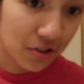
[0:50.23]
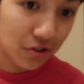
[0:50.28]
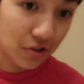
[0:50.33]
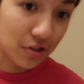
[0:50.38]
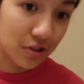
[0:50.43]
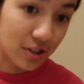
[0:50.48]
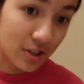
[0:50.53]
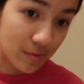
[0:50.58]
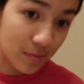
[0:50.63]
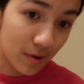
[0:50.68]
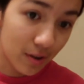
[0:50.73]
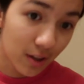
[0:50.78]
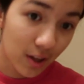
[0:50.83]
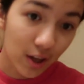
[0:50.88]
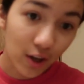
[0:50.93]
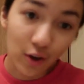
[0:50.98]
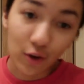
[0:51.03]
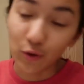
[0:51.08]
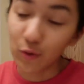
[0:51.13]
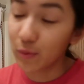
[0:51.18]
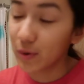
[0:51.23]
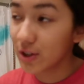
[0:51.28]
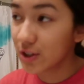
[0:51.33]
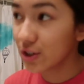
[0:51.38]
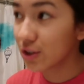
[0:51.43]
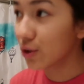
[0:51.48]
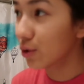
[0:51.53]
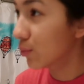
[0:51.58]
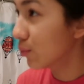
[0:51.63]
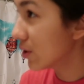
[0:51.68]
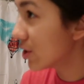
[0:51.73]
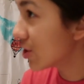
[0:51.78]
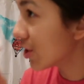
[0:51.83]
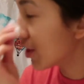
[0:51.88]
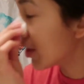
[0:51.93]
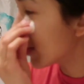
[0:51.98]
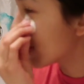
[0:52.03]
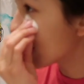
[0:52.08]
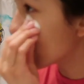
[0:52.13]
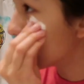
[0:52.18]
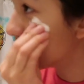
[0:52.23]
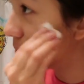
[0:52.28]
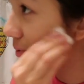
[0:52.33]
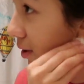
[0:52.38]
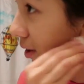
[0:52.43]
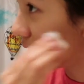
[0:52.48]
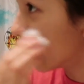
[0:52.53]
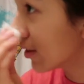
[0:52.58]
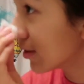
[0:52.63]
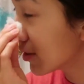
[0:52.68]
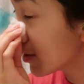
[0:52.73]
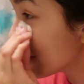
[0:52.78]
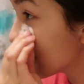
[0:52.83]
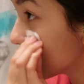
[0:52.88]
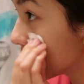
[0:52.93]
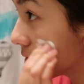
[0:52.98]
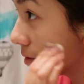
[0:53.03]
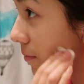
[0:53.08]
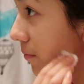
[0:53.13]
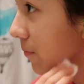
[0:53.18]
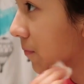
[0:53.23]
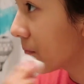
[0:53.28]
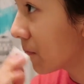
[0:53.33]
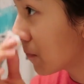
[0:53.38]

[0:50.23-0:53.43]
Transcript: just smelled like original witch hazel, but honestly,